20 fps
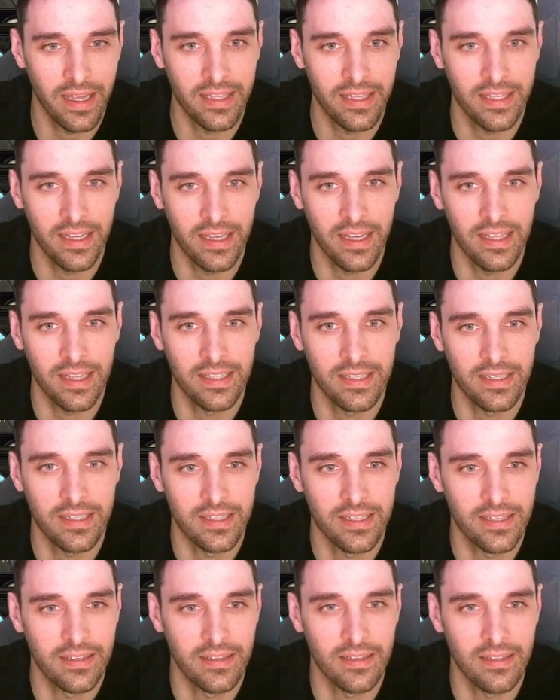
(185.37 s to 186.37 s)

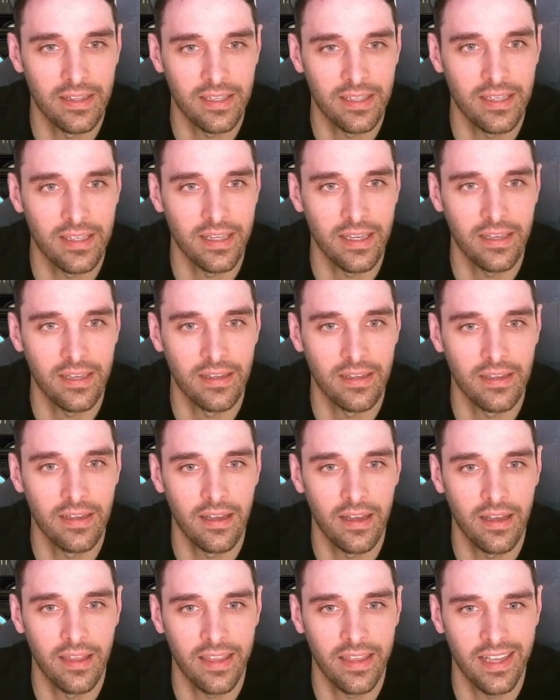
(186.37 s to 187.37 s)
does, let's see,
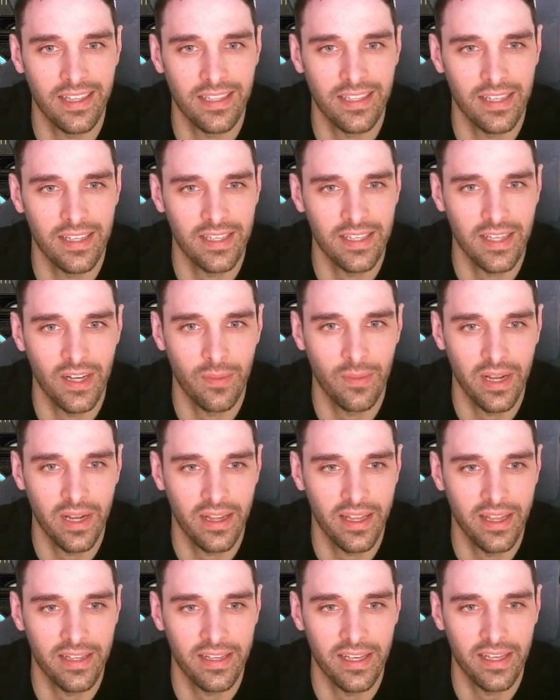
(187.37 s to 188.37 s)
I think it says here, but
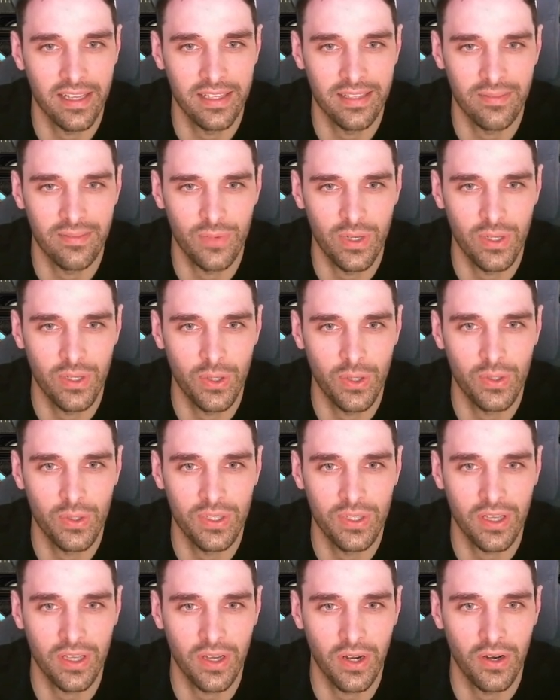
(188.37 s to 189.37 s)
it does
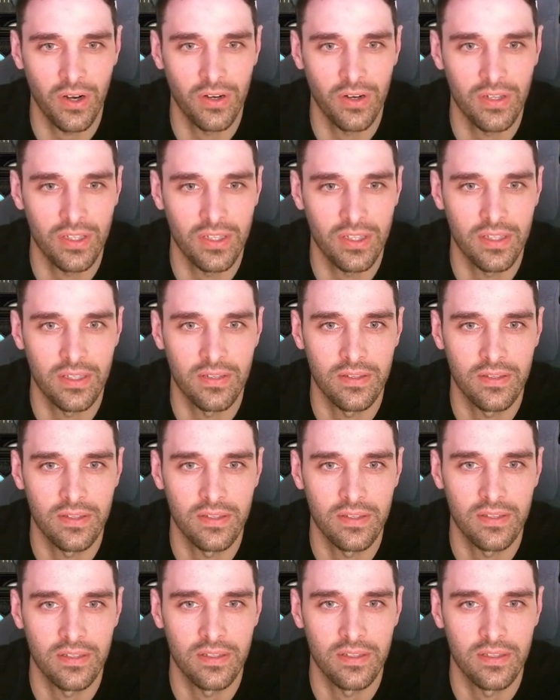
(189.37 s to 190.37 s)
reduce the
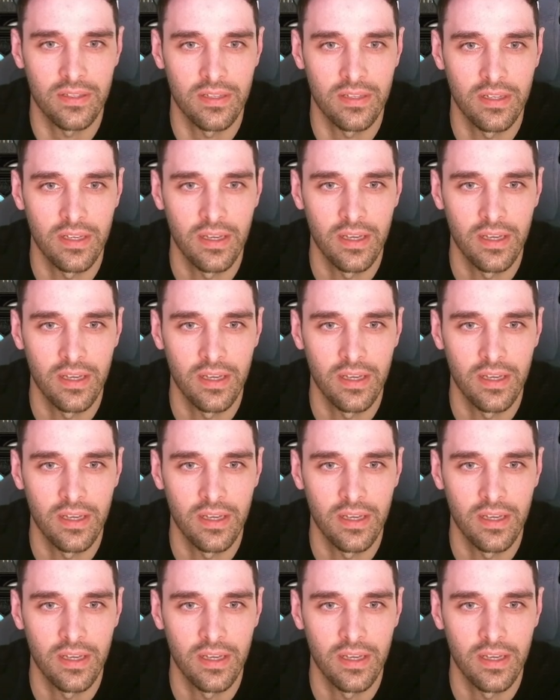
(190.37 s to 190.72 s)
curse,